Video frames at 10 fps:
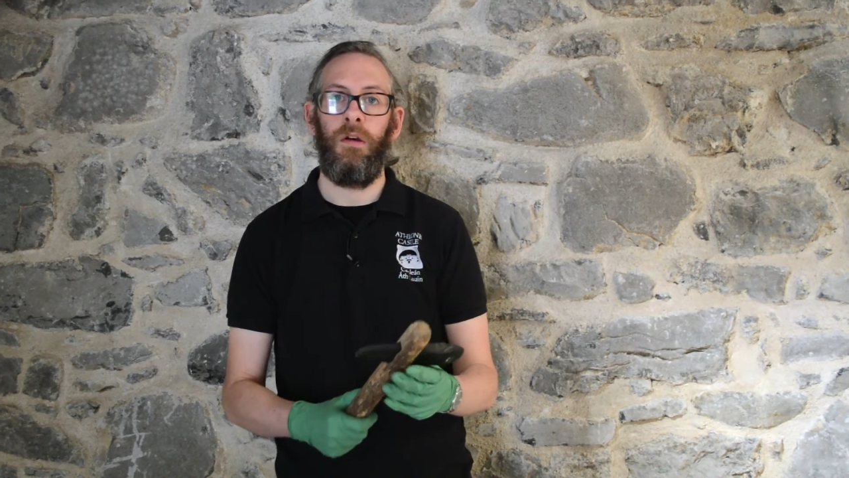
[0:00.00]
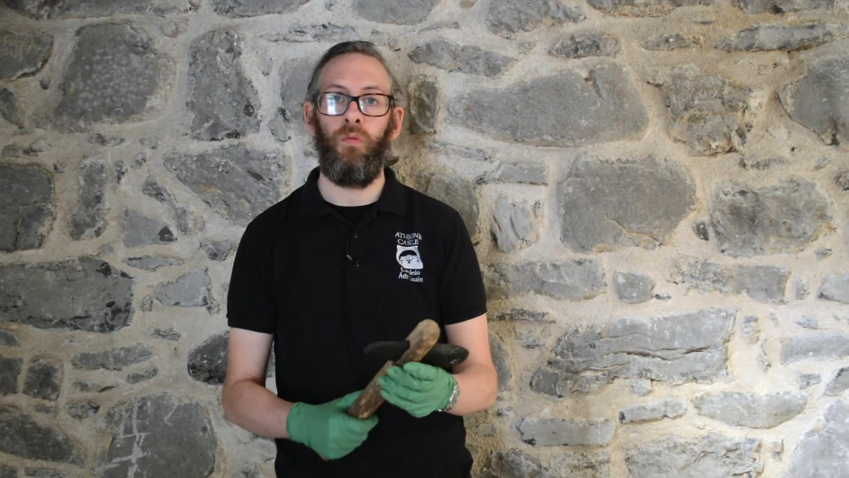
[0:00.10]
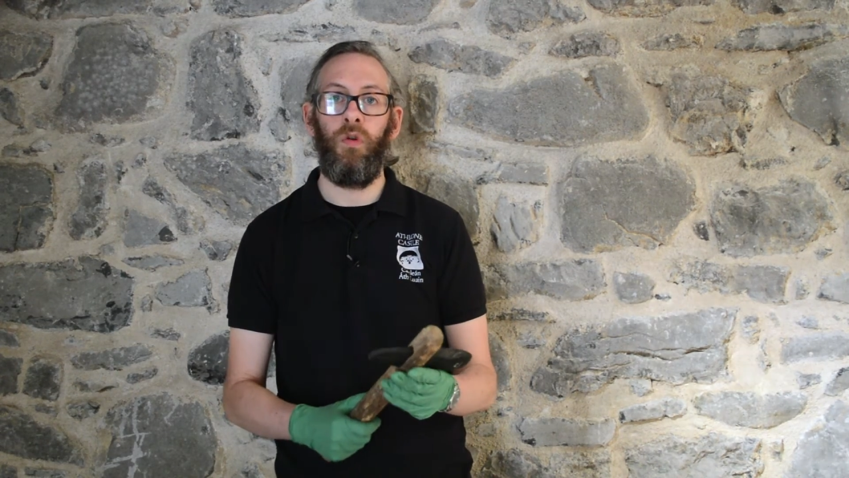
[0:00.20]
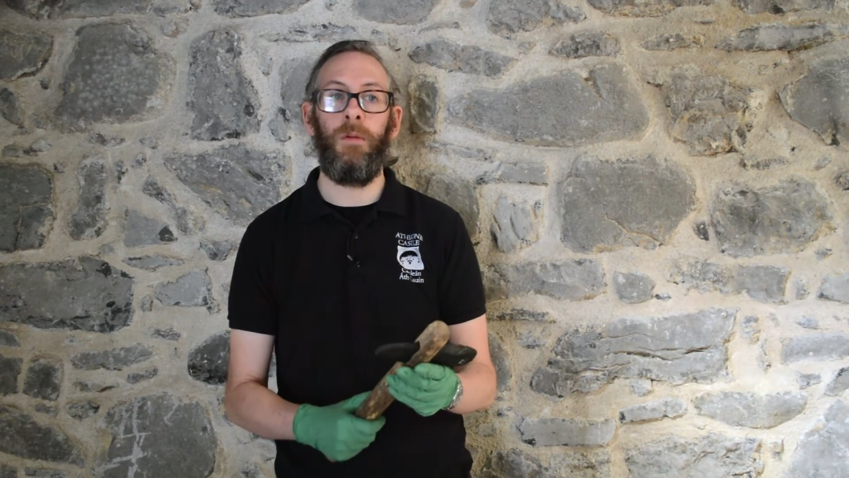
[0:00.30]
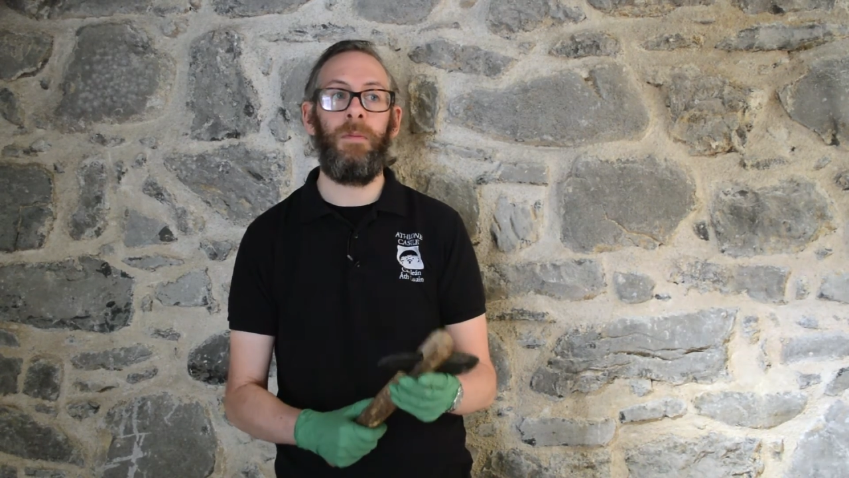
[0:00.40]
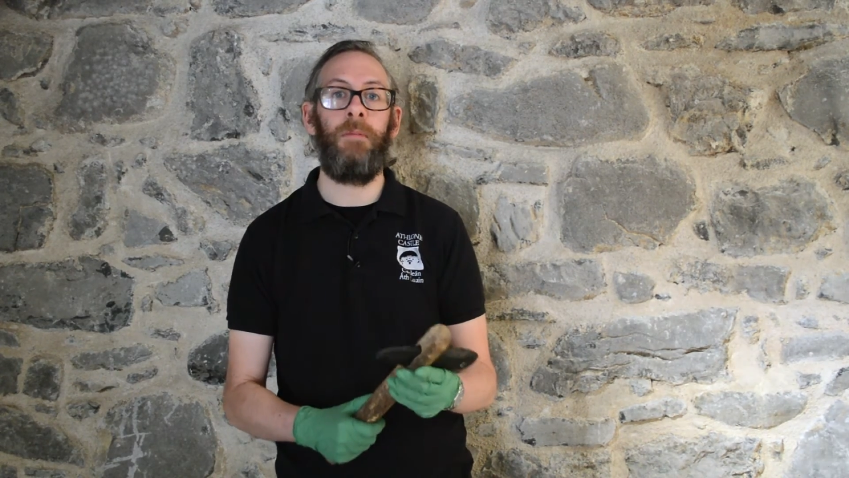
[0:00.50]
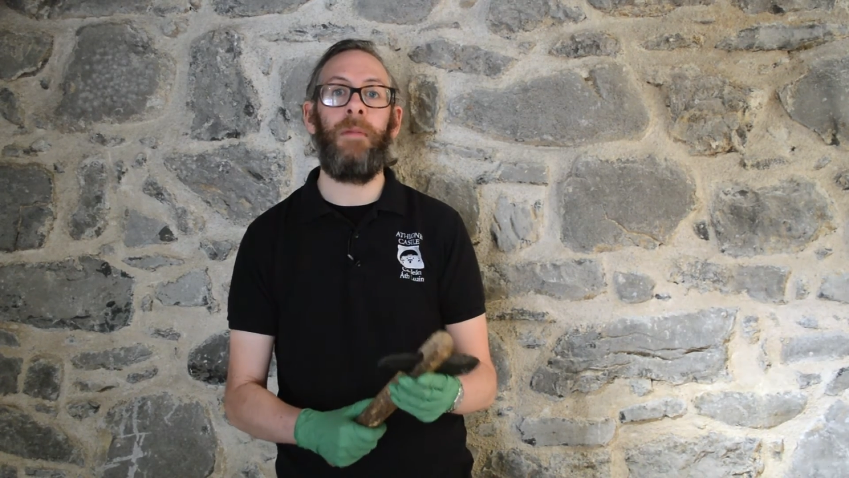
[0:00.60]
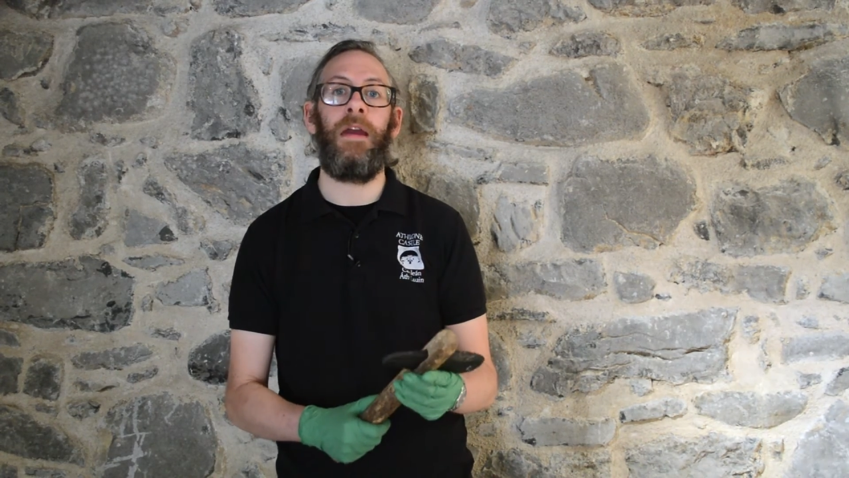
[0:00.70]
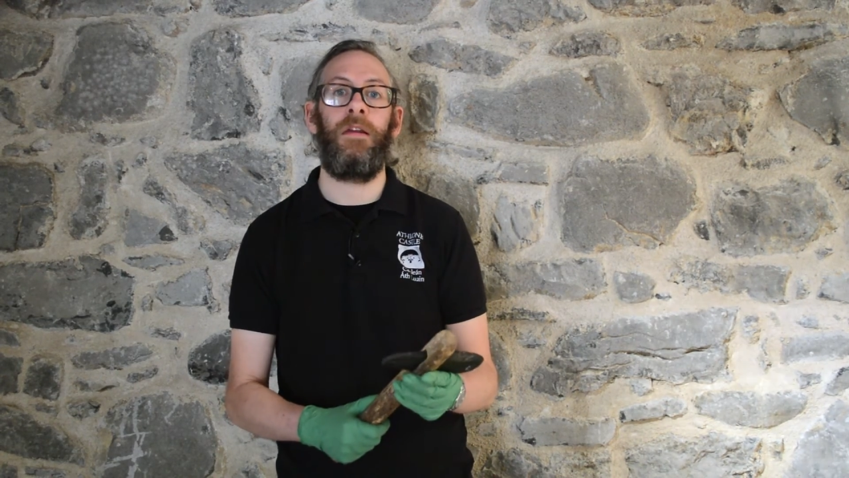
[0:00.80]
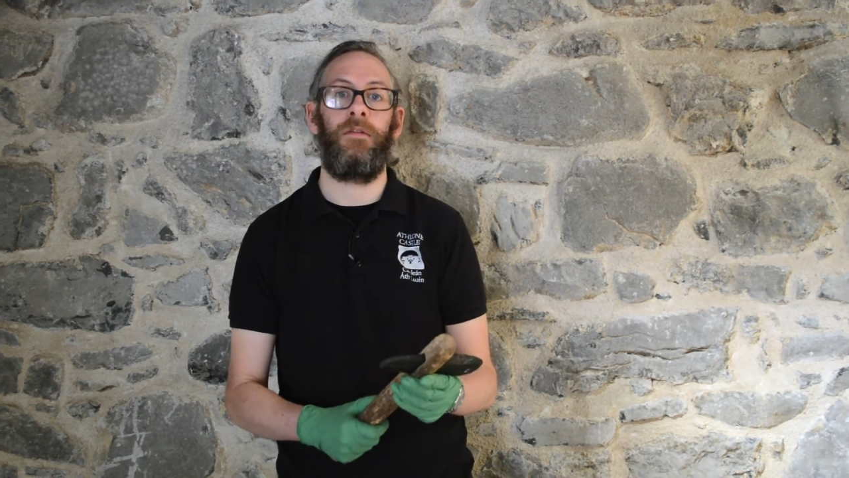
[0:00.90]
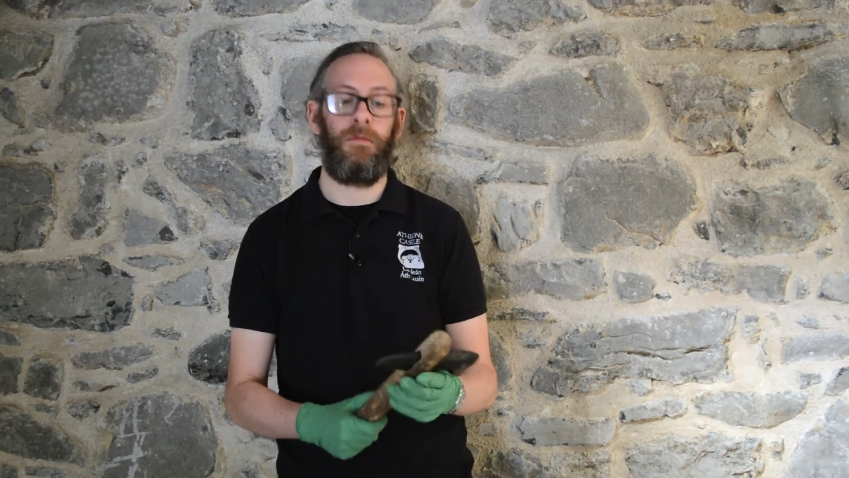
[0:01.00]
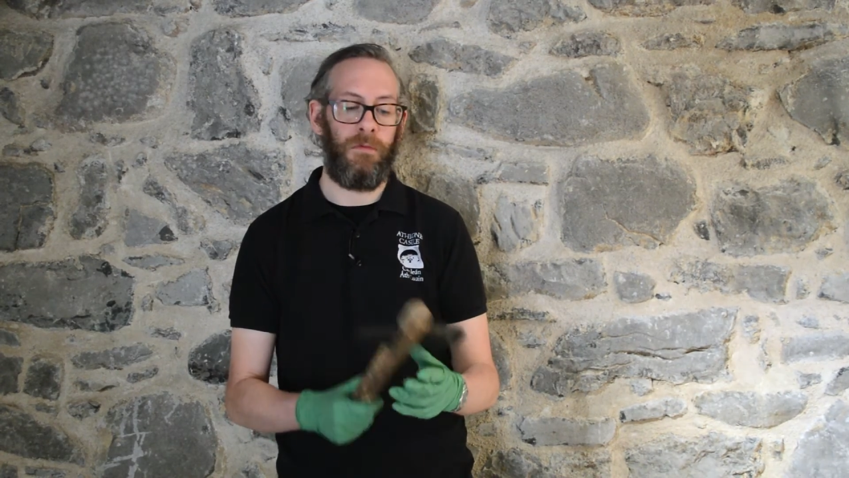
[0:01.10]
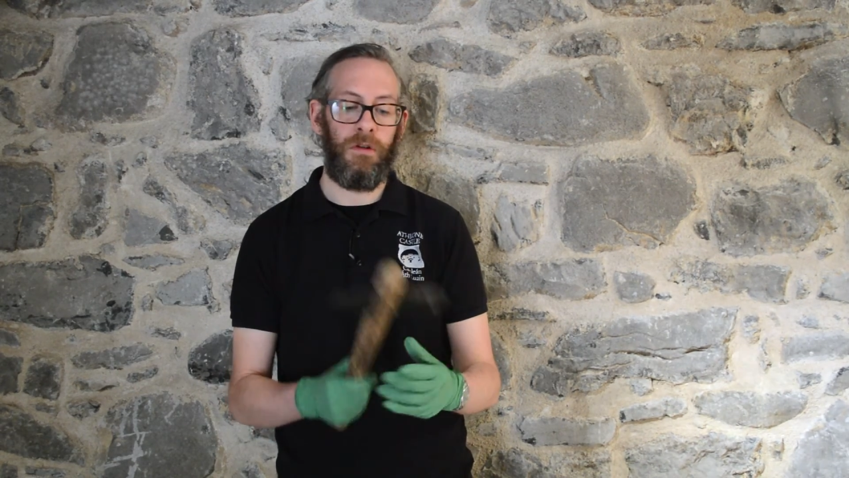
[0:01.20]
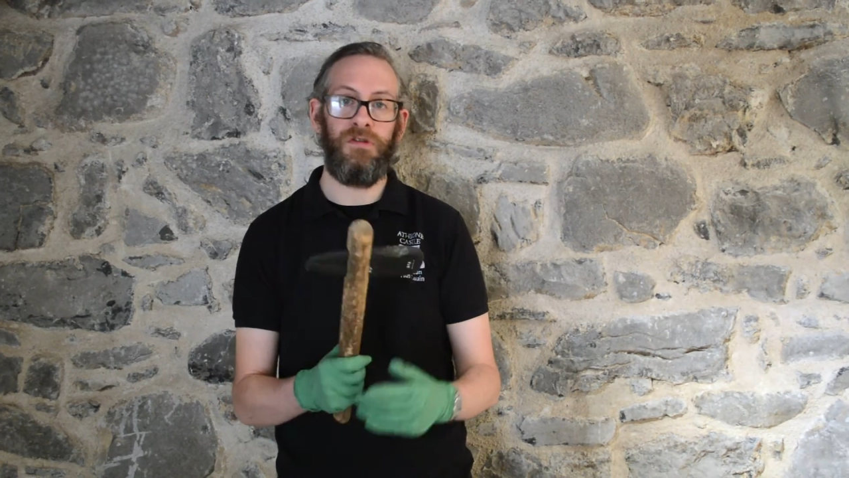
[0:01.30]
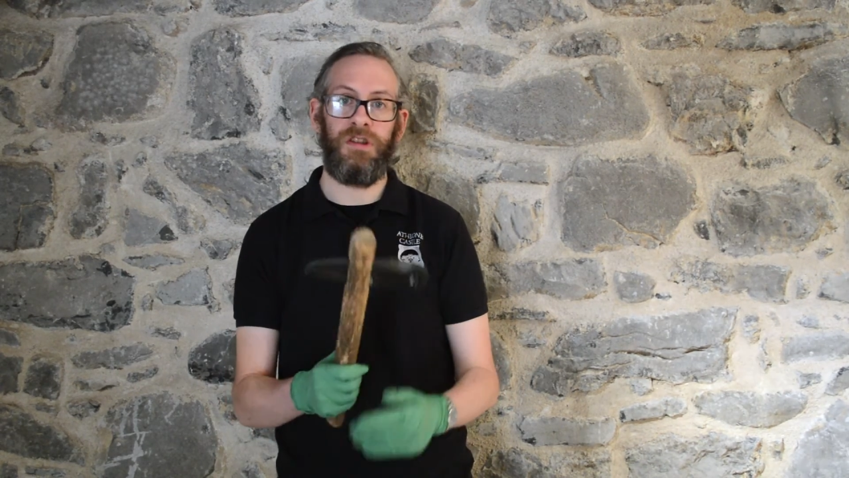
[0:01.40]
would have been made
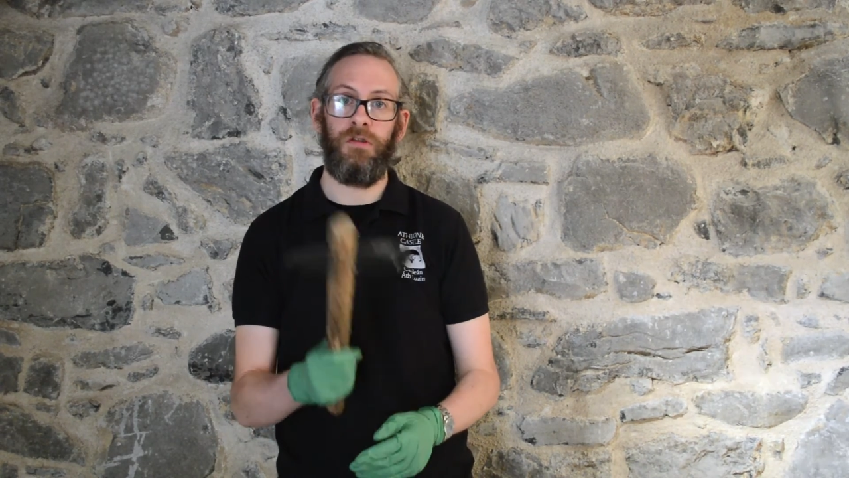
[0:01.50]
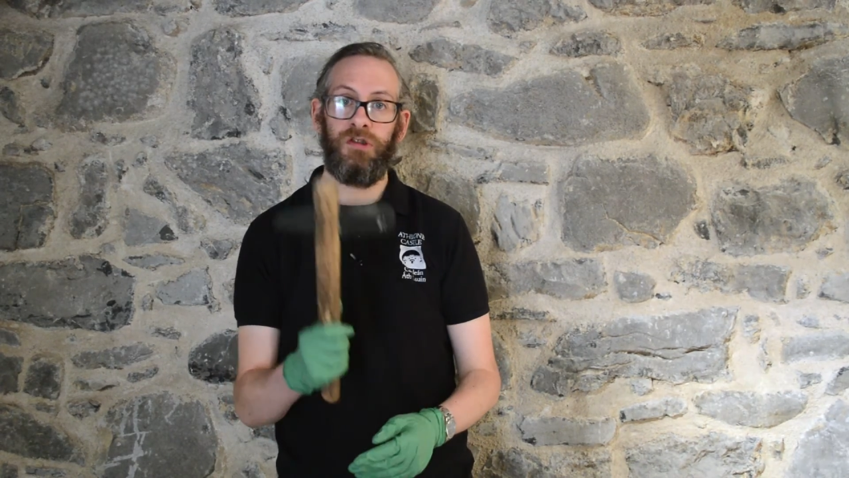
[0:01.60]
using